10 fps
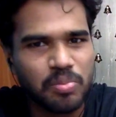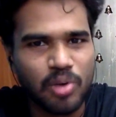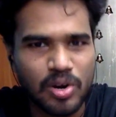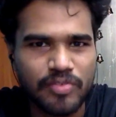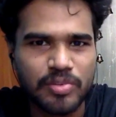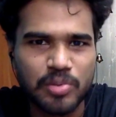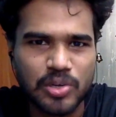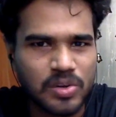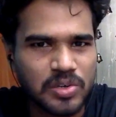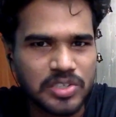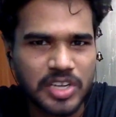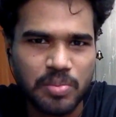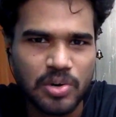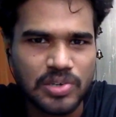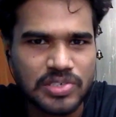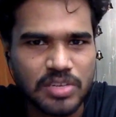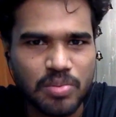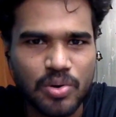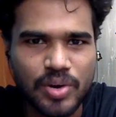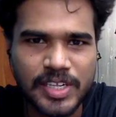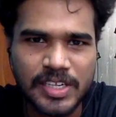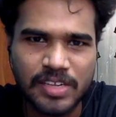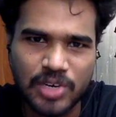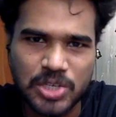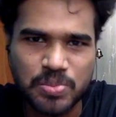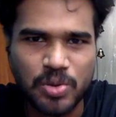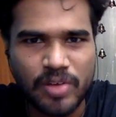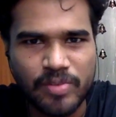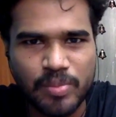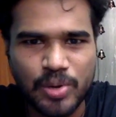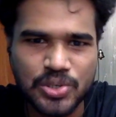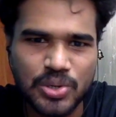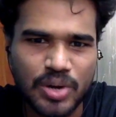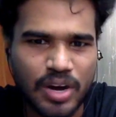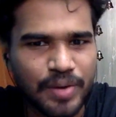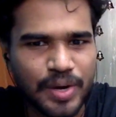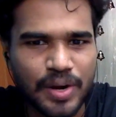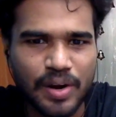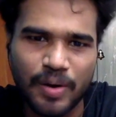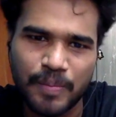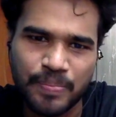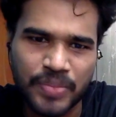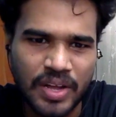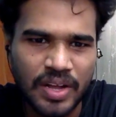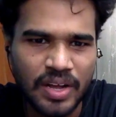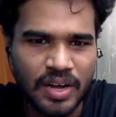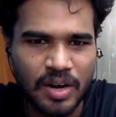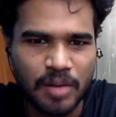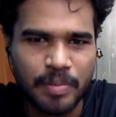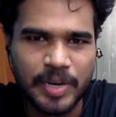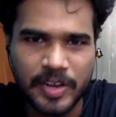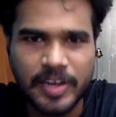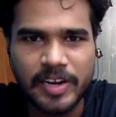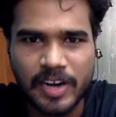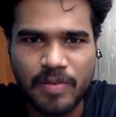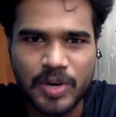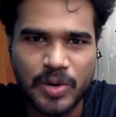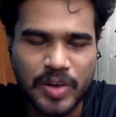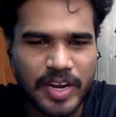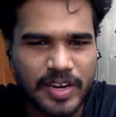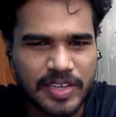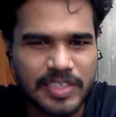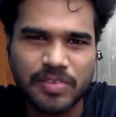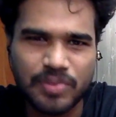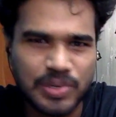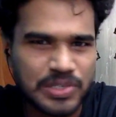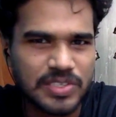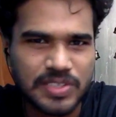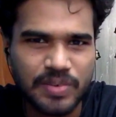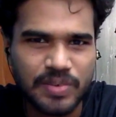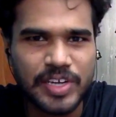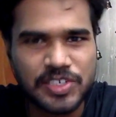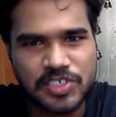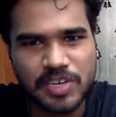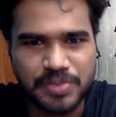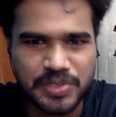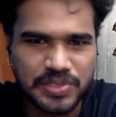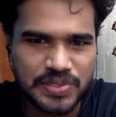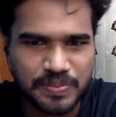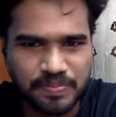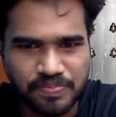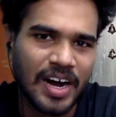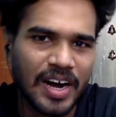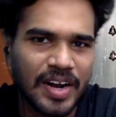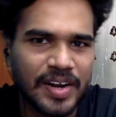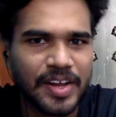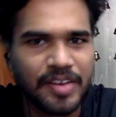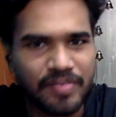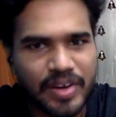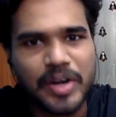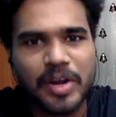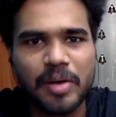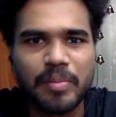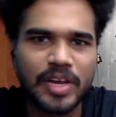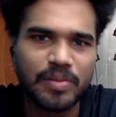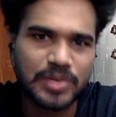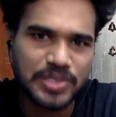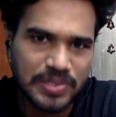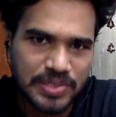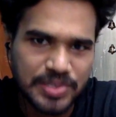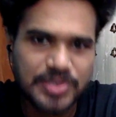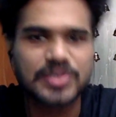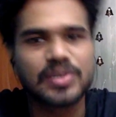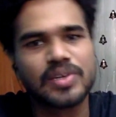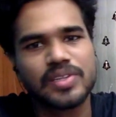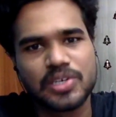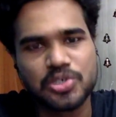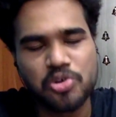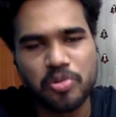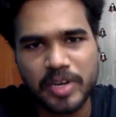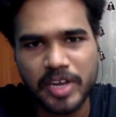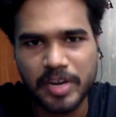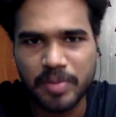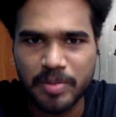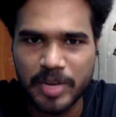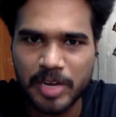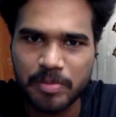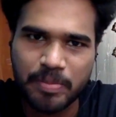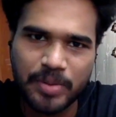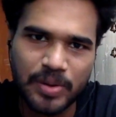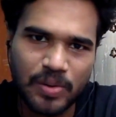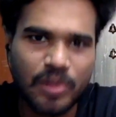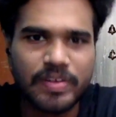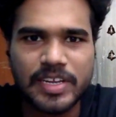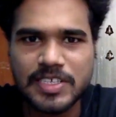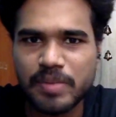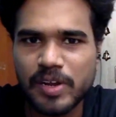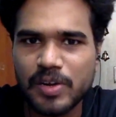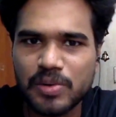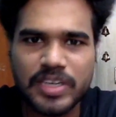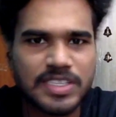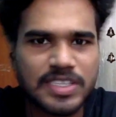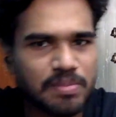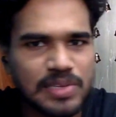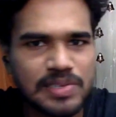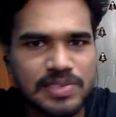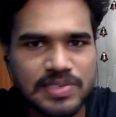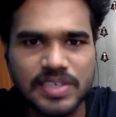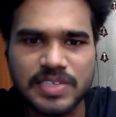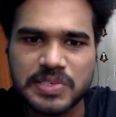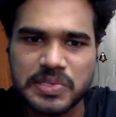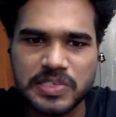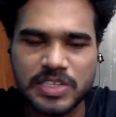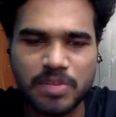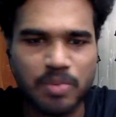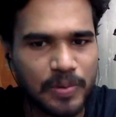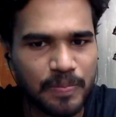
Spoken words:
part of the book, there are 3 parts in the book. I think the first part of the book should cover material relevant to gate. I think the first 7 to 8 chapters. And in fact, many questions that show up in gate biomedical paper are very similar to the examples discussed in the book.